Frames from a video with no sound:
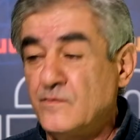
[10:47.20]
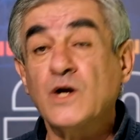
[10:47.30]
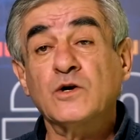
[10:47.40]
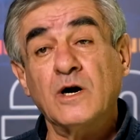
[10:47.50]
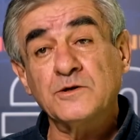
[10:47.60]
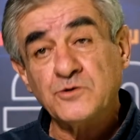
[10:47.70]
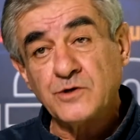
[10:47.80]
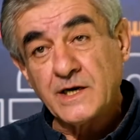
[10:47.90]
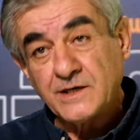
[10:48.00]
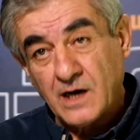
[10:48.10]
Empire's
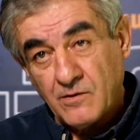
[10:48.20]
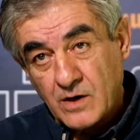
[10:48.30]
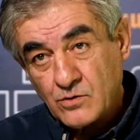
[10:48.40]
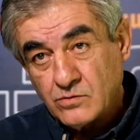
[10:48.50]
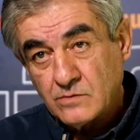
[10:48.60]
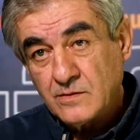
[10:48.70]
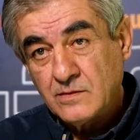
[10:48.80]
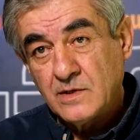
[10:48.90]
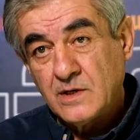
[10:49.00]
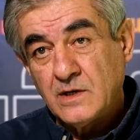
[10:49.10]
6 vilayets,
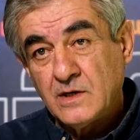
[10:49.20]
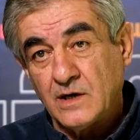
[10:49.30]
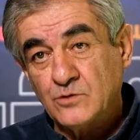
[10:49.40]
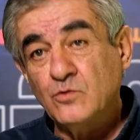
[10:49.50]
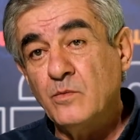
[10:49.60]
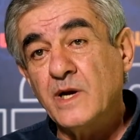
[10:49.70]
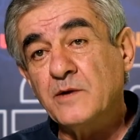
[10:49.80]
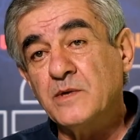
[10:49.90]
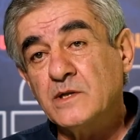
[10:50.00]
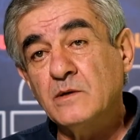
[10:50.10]
and says we
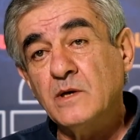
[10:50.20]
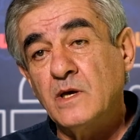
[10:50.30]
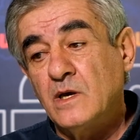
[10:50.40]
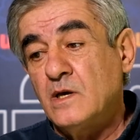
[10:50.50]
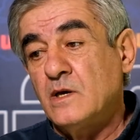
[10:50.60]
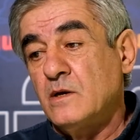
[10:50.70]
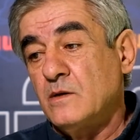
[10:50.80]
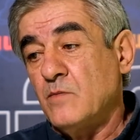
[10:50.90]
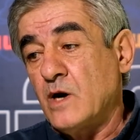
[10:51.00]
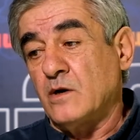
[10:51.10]
must hold a
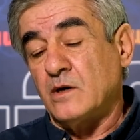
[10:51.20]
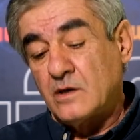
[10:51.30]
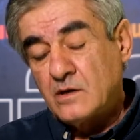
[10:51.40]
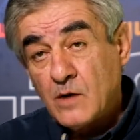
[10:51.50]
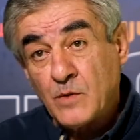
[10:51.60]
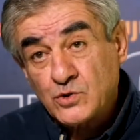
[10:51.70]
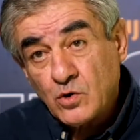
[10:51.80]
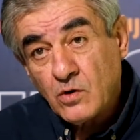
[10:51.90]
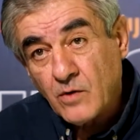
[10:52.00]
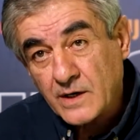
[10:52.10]
conference, a
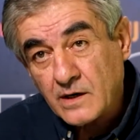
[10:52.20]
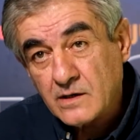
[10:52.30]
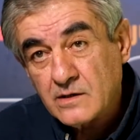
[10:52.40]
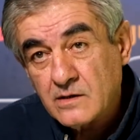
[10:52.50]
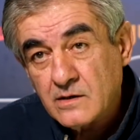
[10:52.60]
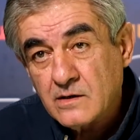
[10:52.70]
national one.